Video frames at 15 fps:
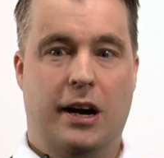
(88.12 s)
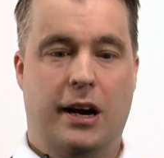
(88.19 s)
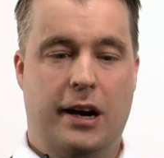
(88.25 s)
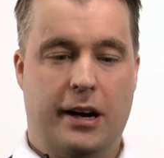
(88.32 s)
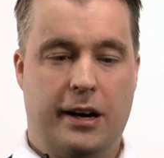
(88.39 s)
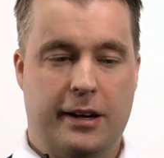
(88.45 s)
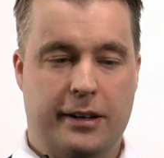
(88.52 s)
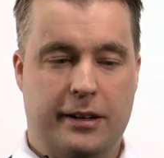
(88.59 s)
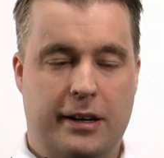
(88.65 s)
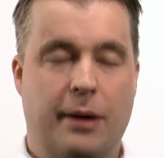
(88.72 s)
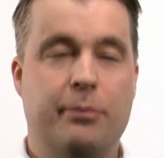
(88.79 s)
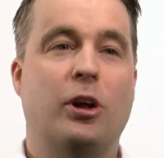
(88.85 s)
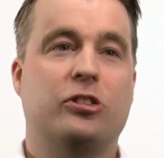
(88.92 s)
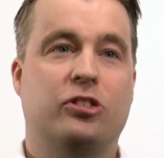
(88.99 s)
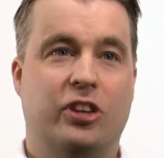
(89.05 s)

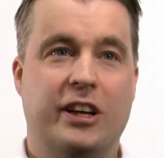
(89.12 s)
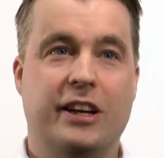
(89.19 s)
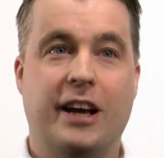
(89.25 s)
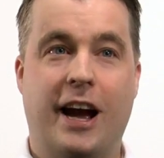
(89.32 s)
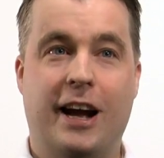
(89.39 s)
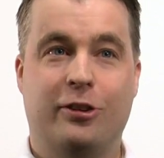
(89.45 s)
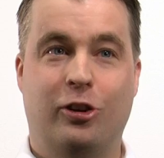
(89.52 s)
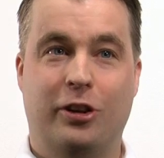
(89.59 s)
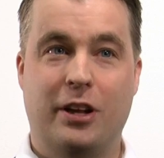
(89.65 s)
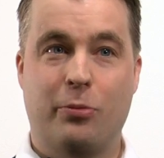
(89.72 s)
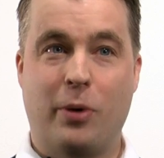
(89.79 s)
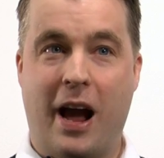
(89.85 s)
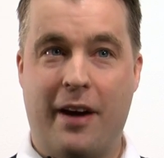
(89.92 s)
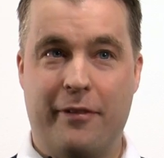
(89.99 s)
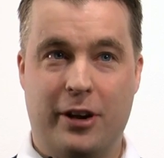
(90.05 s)
I'm not saying actually that
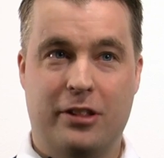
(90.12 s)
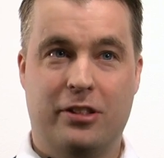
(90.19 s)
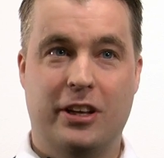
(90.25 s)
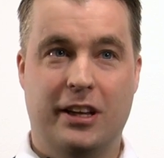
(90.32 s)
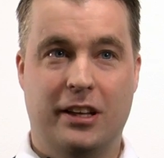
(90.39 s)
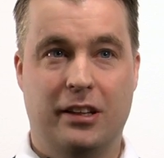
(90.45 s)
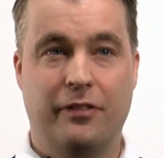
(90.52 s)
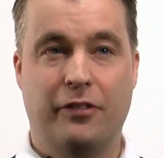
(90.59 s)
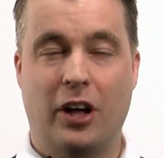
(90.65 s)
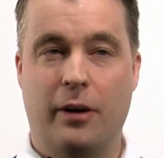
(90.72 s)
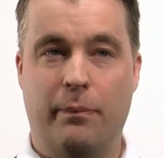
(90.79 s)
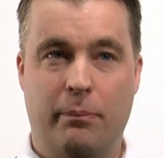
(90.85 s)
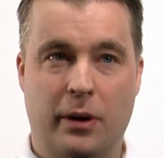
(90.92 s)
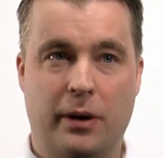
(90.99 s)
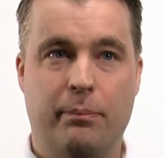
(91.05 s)
we have anything in
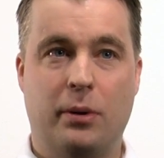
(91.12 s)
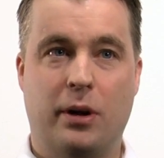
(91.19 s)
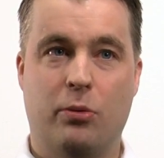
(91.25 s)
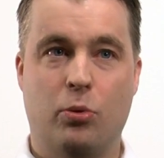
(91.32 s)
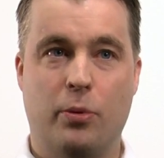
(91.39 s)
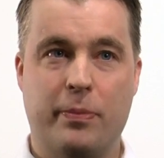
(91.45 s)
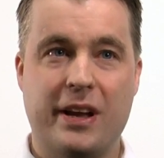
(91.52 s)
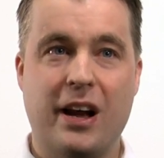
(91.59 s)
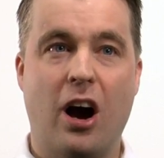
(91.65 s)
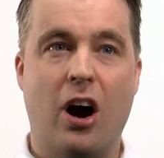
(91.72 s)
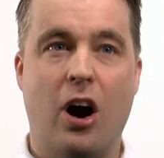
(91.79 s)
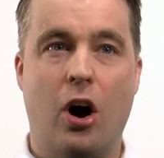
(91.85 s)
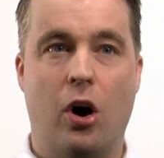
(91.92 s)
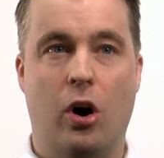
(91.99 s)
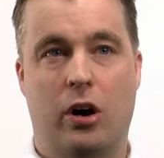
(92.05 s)
development, but it would be
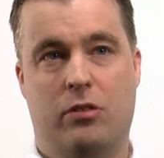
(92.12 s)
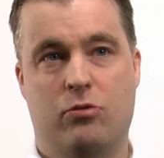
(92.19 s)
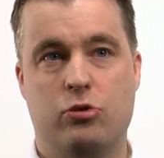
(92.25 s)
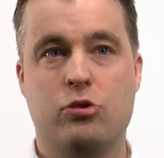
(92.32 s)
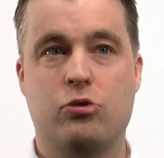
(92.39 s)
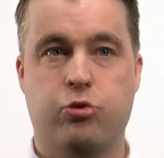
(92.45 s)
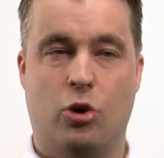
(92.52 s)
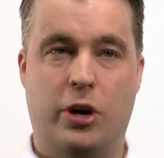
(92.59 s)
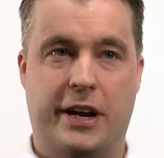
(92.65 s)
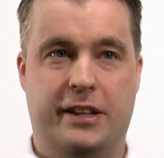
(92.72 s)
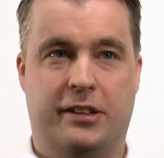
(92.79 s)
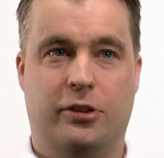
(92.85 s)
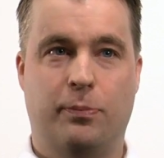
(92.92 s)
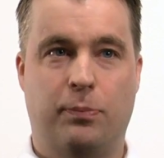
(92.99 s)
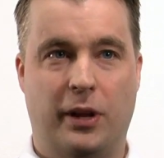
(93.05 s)

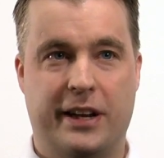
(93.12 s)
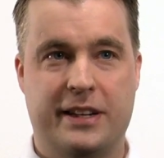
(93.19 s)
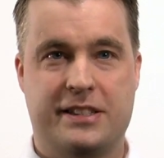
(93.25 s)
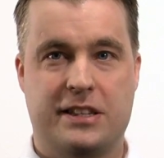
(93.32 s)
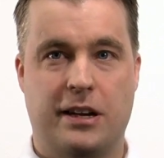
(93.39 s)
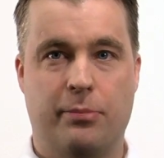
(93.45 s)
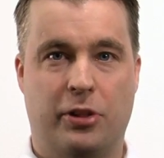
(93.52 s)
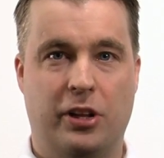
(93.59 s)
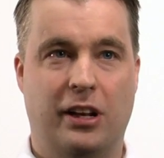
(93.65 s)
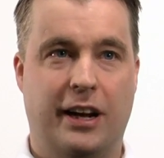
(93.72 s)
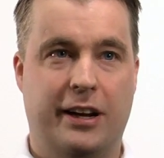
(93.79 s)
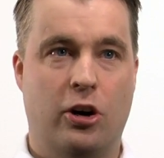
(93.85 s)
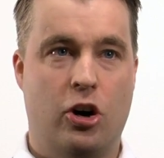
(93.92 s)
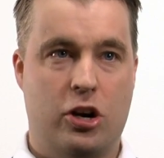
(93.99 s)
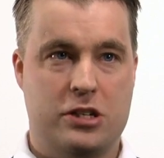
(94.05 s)
great to play something
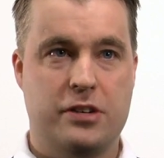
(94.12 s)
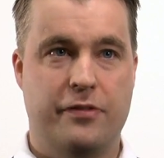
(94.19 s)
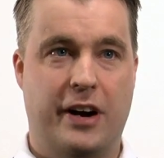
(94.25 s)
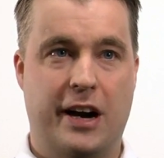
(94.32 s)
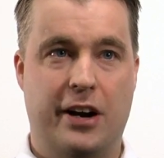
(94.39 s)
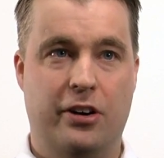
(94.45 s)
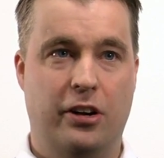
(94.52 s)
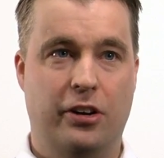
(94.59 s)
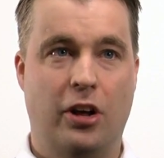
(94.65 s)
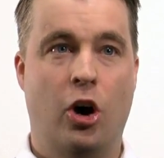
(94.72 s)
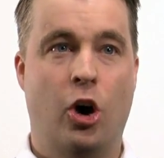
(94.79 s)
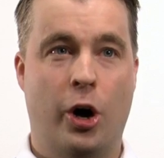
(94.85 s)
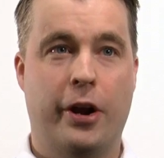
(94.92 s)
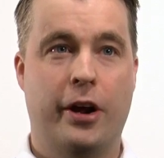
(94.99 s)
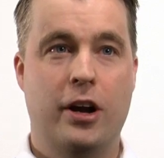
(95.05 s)
like Hearts of Iron
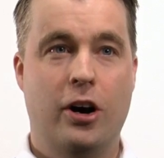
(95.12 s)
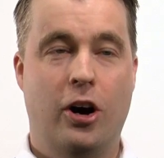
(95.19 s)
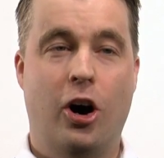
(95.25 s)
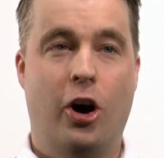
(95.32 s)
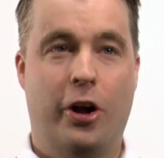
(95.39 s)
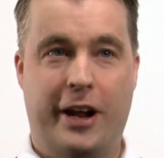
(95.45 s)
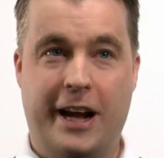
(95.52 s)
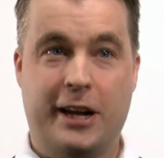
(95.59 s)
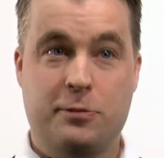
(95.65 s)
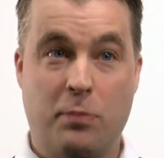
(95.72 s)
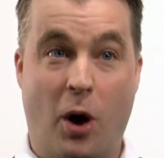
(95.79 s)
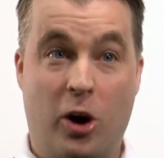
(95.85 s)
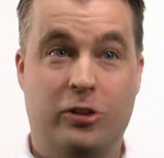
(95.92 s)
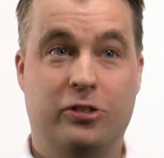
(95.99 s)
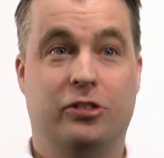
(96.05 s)
on
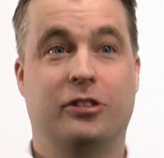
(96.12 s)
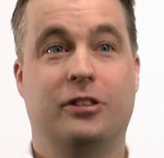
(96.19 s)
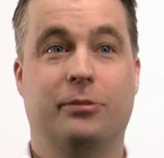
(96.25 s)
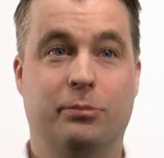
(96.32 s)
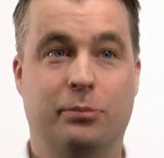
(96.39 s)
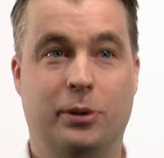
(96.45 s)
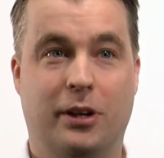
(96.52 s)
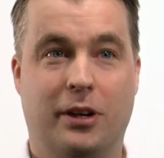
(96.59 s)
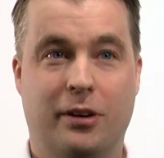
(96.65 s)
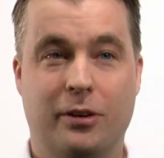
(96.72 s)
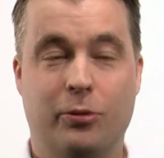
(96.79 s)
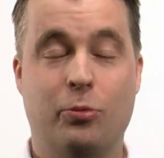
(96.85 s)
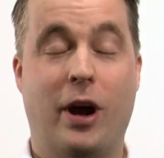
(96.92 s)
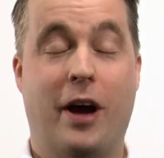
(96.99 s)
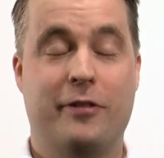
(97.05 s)
Xbox. But
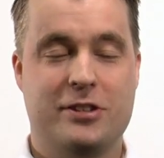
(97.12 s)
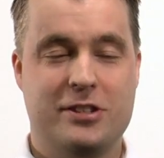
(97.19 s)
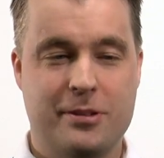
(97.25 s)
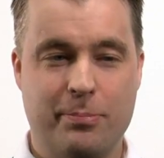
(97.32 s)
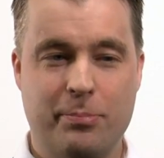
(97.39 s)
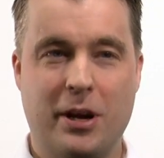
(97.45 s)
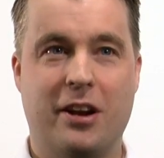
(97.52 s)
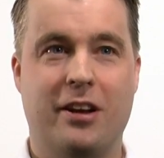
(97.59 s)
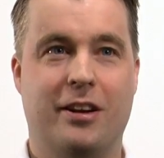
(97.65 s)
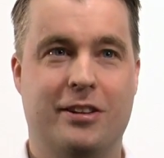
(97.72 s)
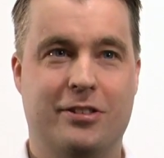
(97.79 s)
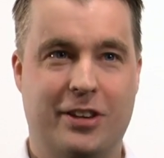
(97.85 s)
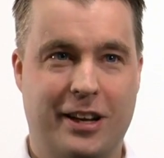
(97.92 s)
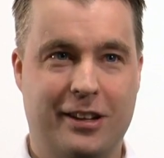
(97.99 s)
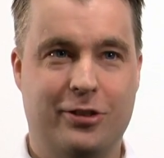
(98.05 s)
we haven't submitted
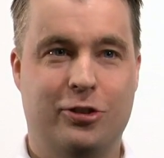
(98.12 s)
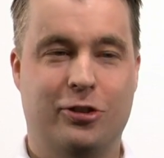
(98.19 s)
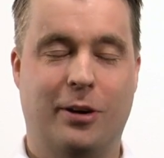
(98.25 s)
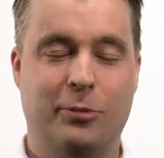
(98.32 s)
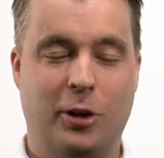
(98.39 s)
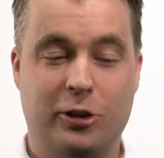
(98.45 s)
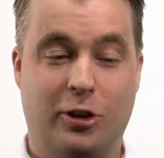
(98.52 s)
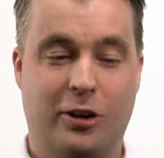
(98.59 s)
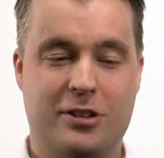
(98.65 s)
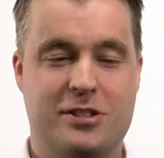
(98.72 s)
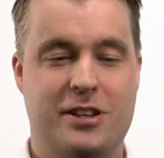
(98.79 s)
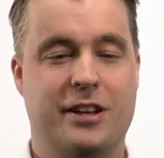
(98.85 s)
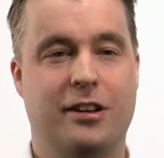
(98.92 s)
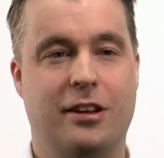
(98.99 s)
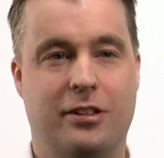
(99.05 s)
it yet, so I'm not going to
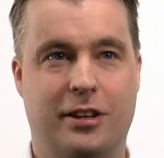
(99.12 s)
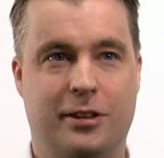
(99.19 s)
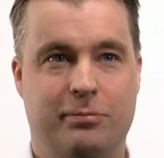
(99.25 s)
say anything.